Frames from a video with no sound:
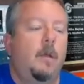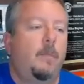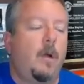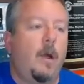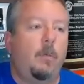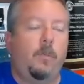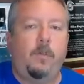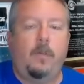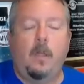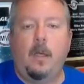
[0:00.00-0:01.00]

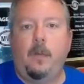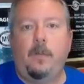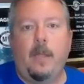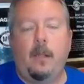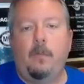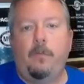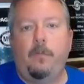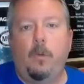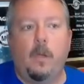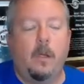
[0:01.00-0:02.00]
problems down in
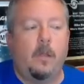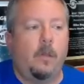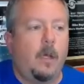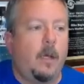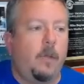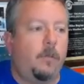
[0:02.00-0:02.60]
Florida.